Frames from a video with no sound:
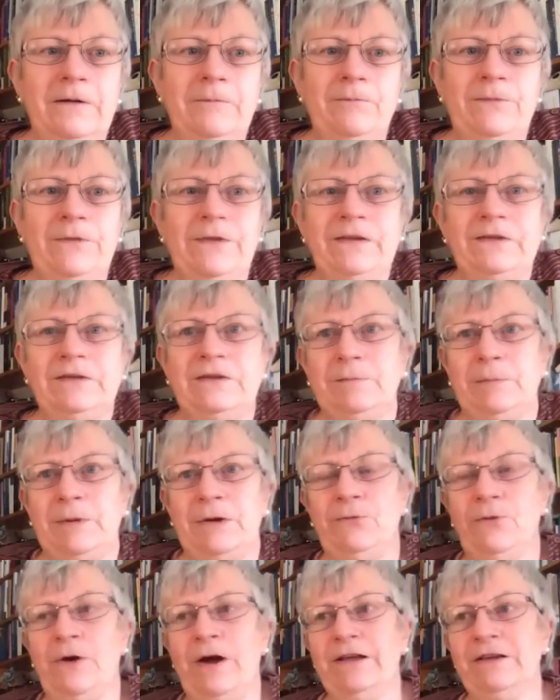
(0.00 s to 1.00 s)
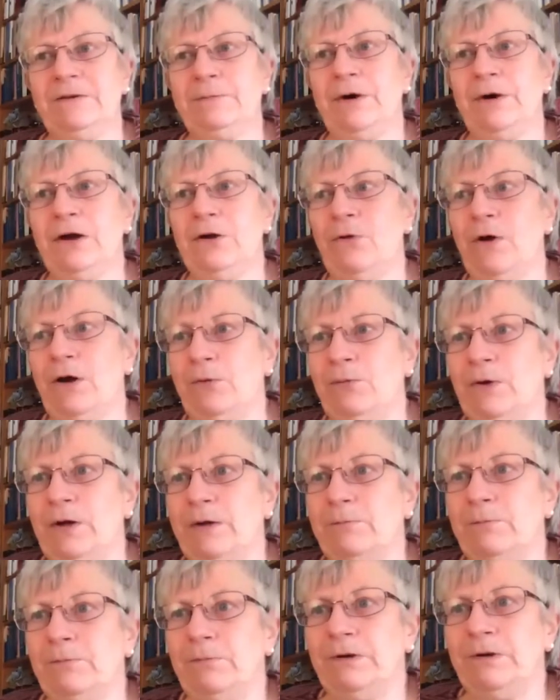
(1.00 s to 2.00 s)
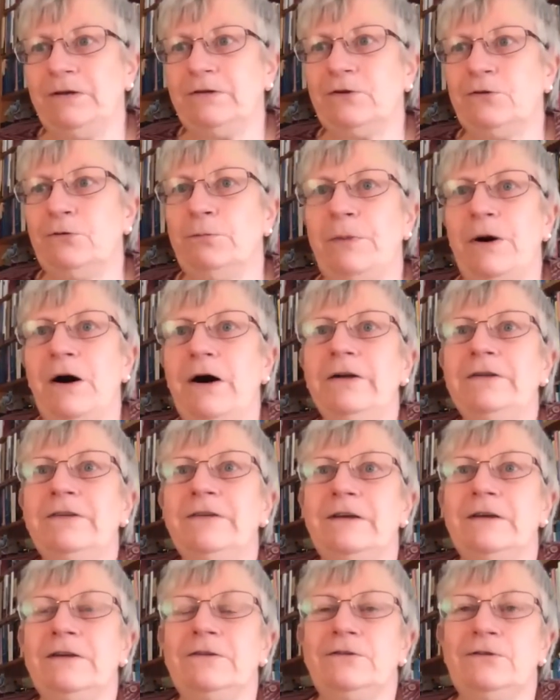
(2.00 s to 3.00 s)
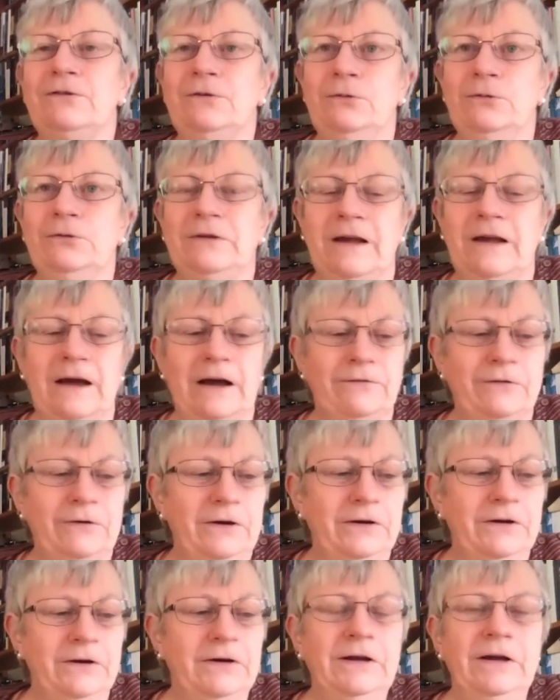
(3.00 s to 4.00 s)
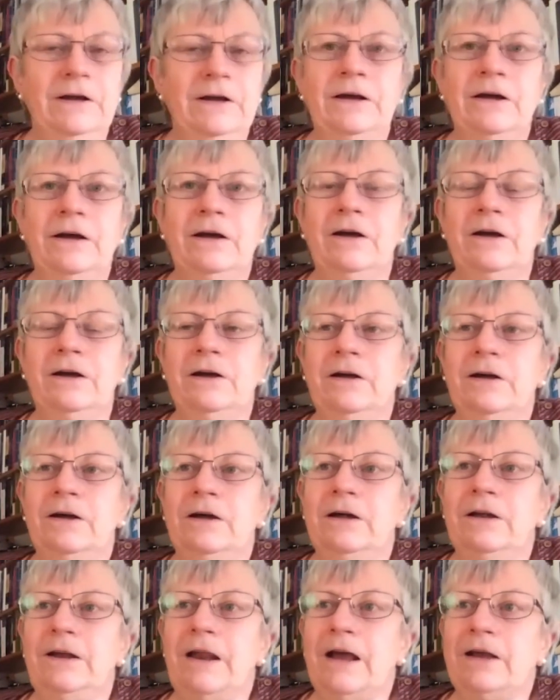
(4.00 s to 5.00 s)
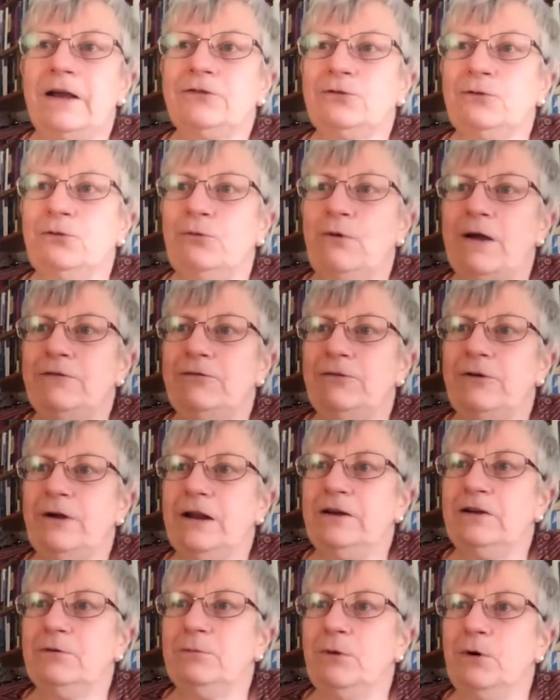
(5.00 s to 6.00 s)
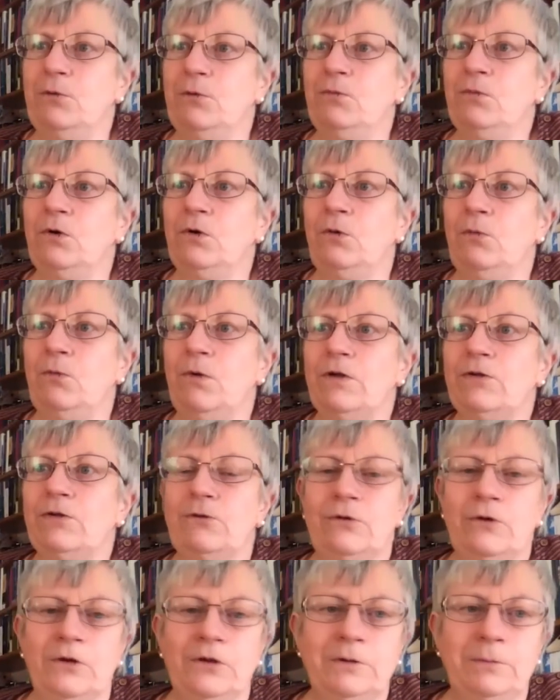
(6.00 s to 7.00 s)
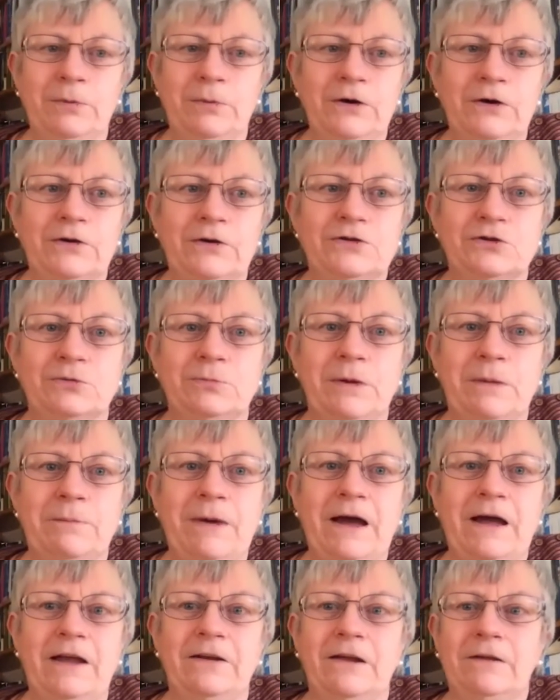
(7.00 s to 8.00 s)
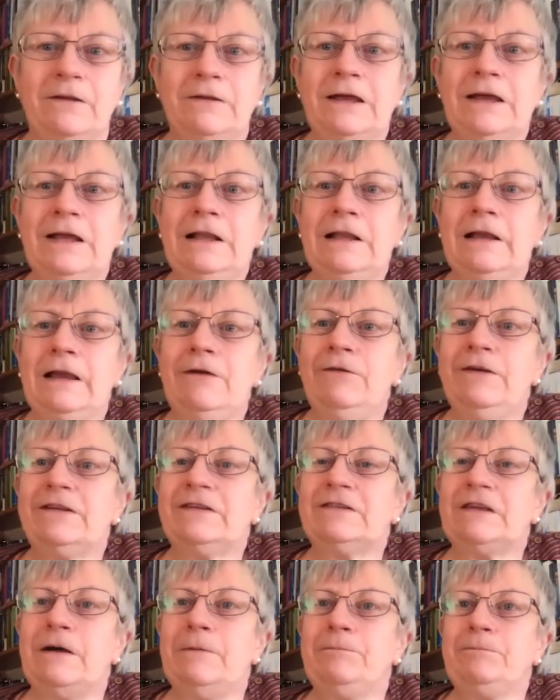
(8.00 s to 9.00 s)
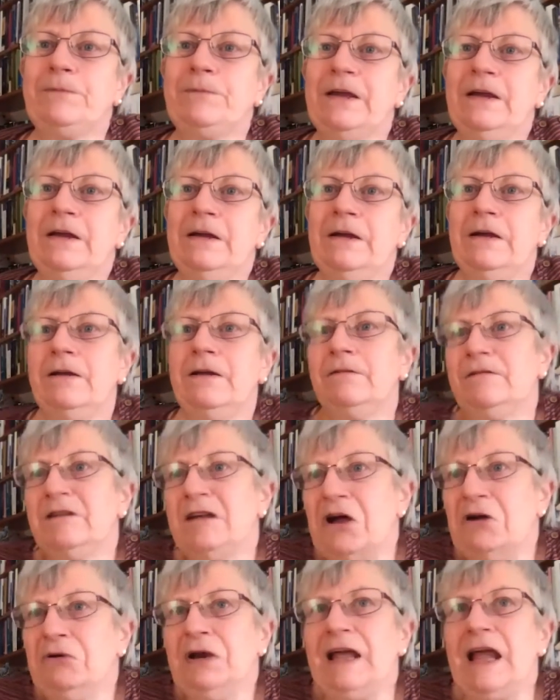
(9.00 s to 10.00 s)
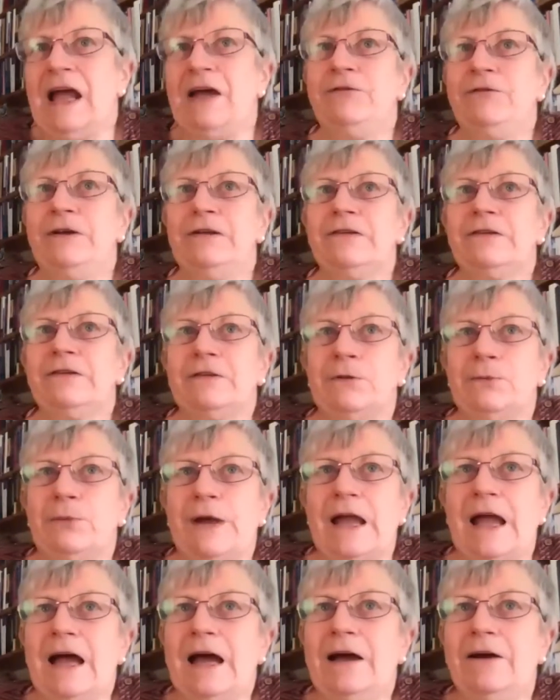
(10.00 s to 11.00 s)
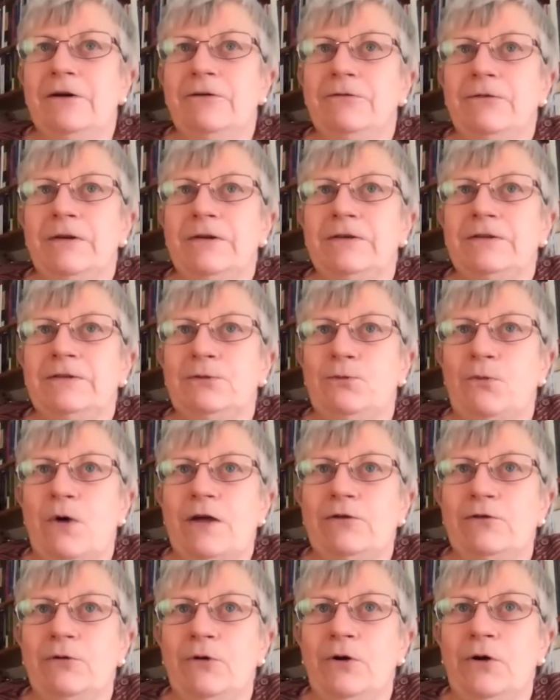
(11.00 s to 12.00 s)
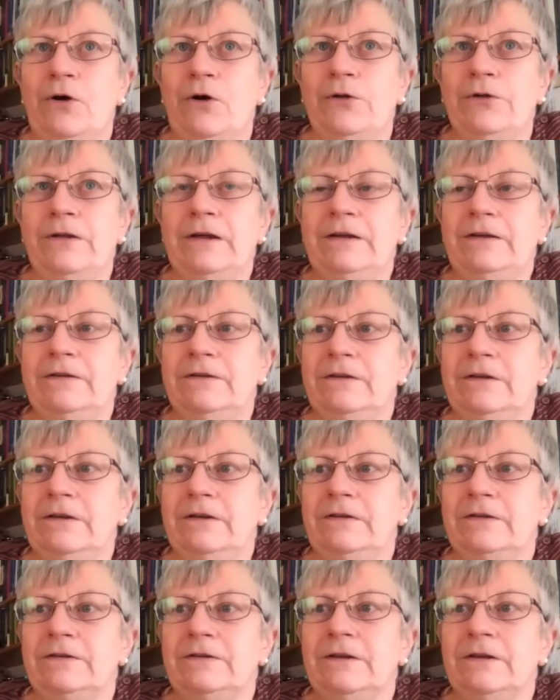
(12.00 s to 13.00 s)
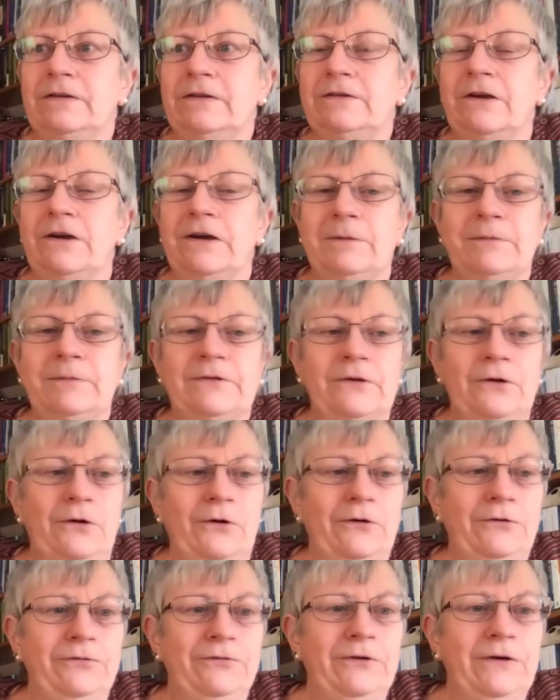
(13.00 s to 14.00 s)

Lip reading: this has been raised by a right-wing political party to have a national referendum on whether or not the burqa should be banned. I think it'll give us the only evidence that we have as to whether or not these types of